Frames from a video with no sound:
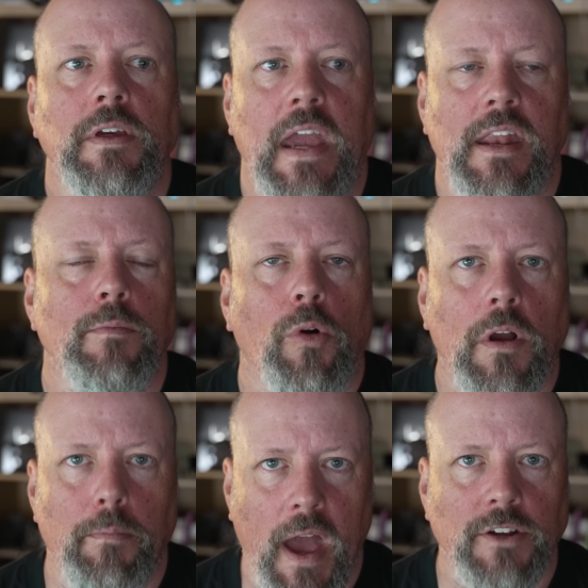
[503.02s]
gaining more
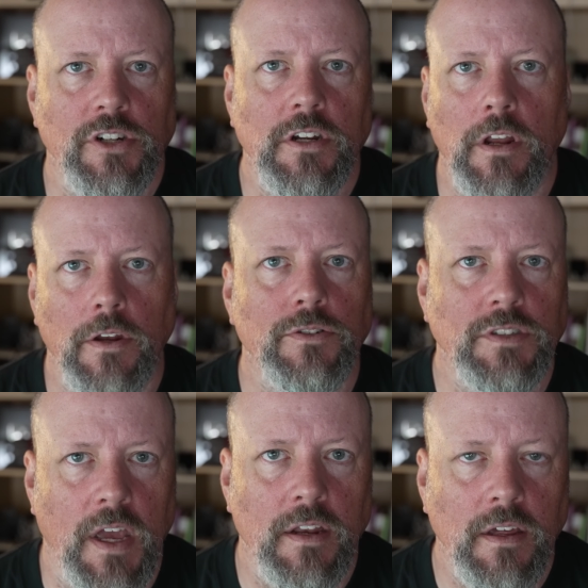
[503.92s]
compassion and
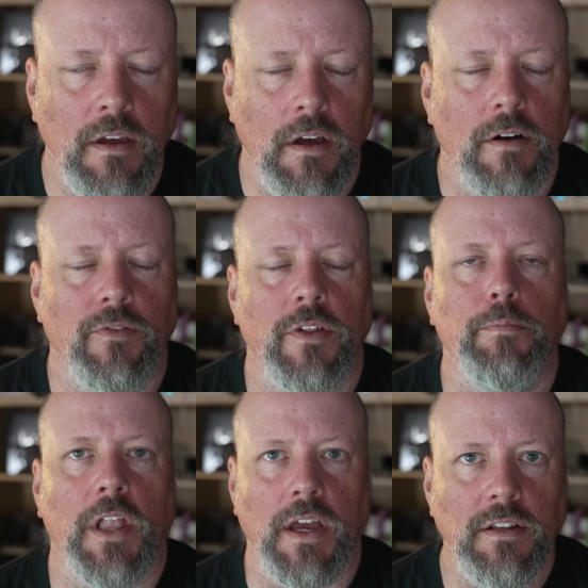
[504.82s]
understanding of the
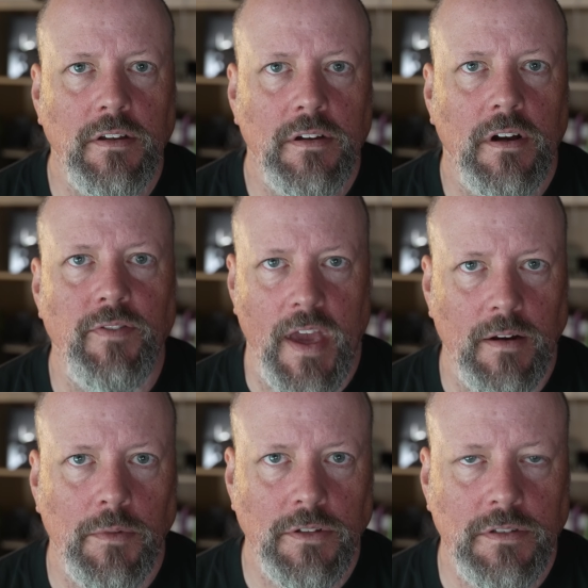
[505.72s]
plight of
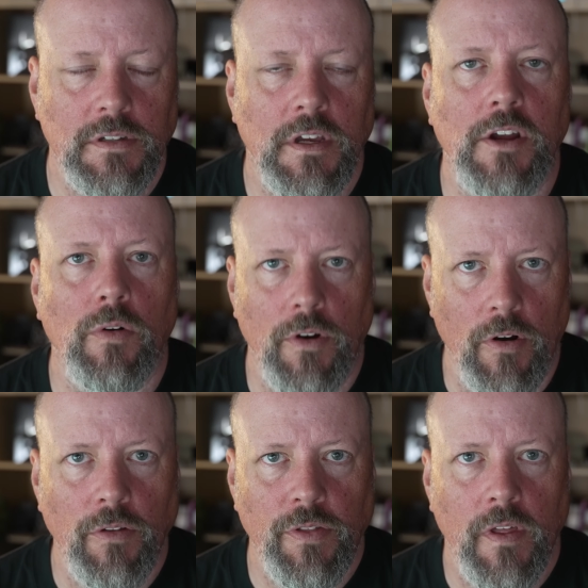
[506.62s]
animals here on
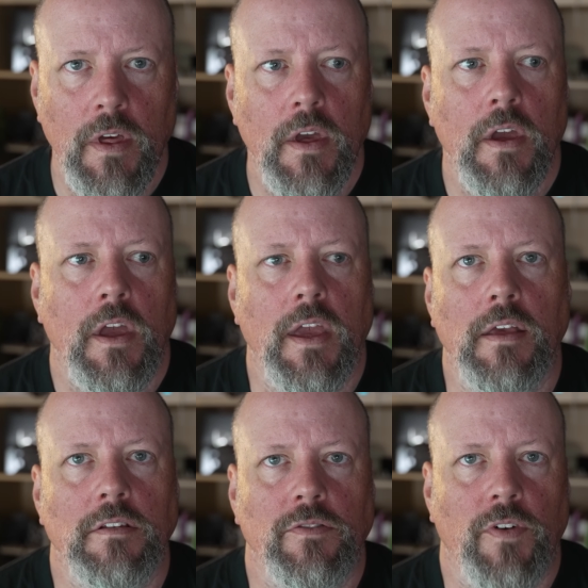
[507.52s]
Earth
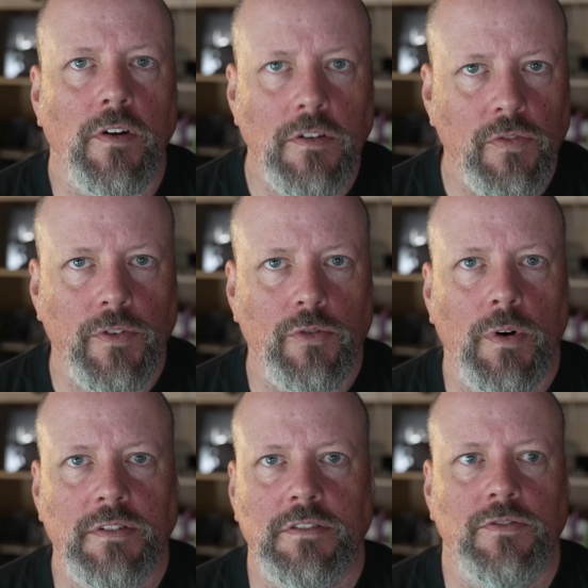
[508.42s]
is very useful to
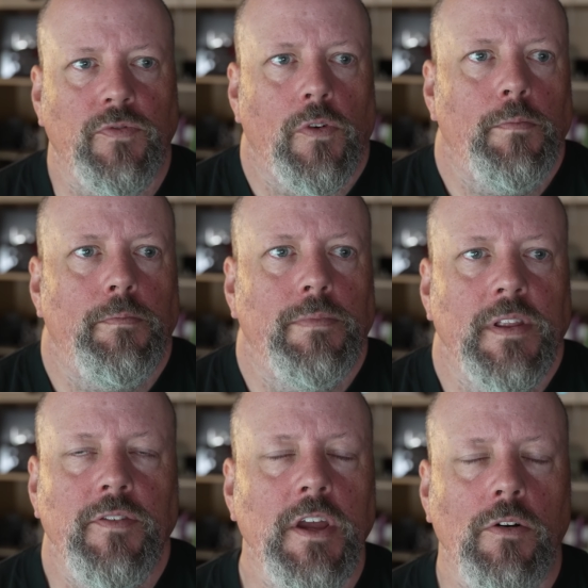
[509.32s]
us for
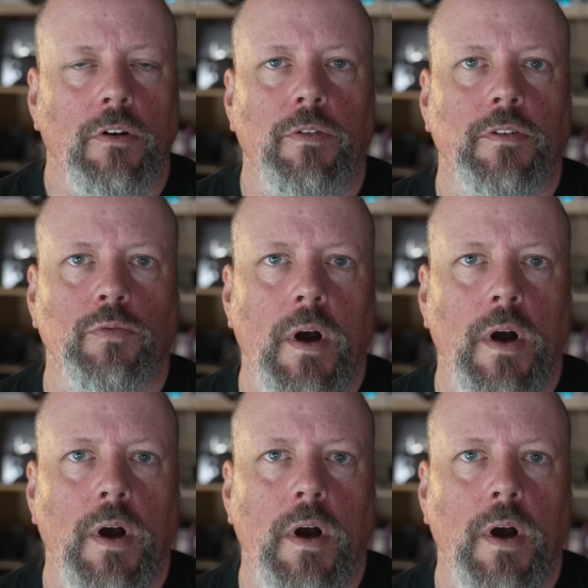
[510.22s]
living here on Earth as